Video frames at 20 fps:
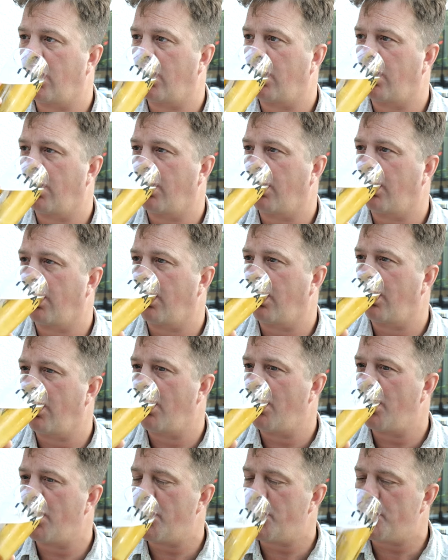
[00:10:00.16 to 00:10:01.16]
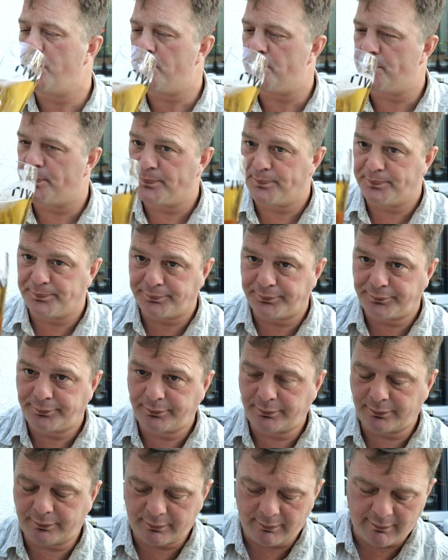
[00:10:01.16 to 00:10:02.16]

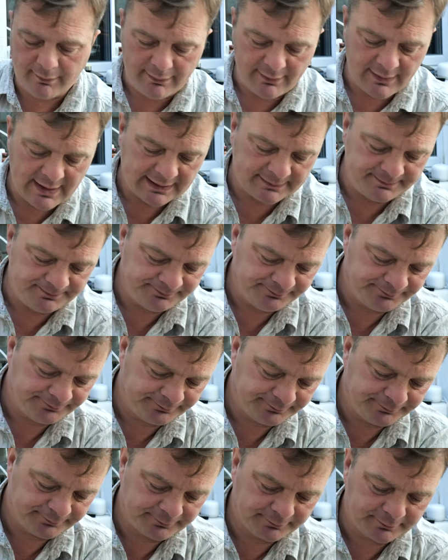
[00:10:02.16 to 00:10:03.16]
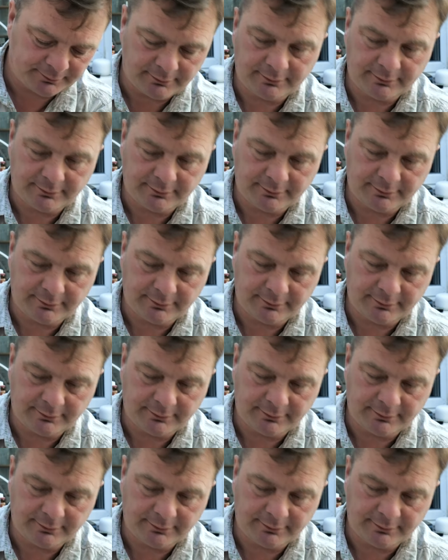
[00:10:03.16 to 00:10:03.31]
Nobody speaks.